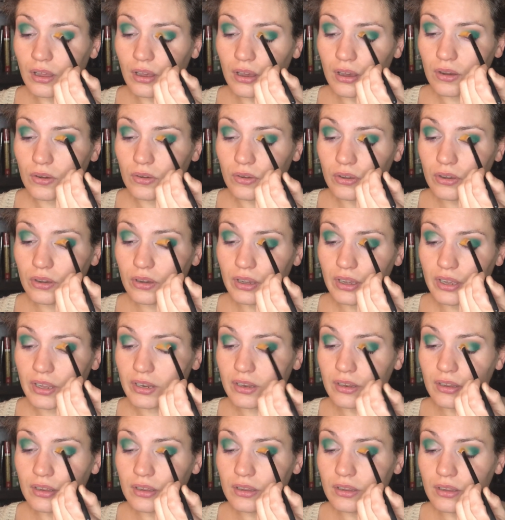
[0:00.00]
Oh, good.
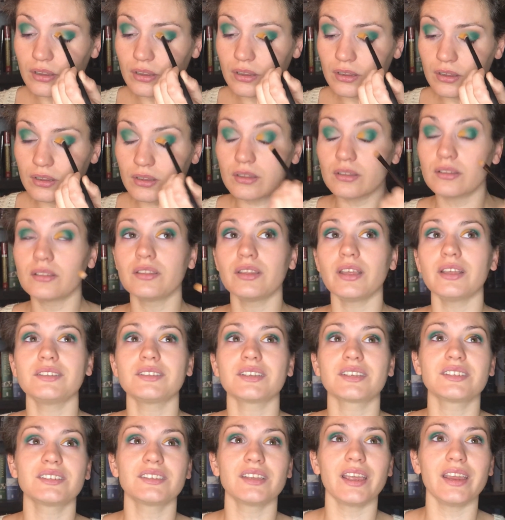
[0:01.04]
That's
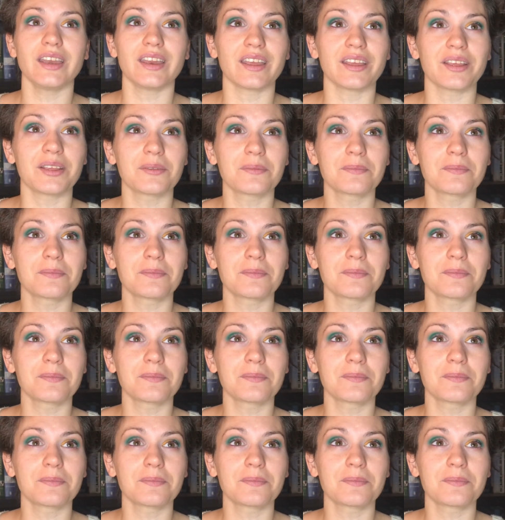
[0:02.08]
exciting.